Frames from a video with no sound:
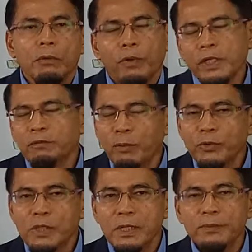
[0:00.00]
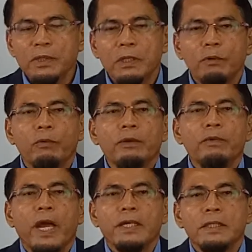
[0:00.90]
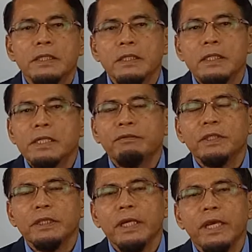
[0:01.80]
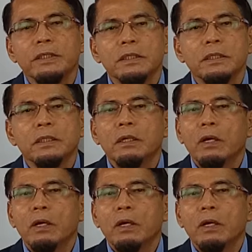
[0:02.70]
Whereas for Muslims, when we are 60, 70, 80,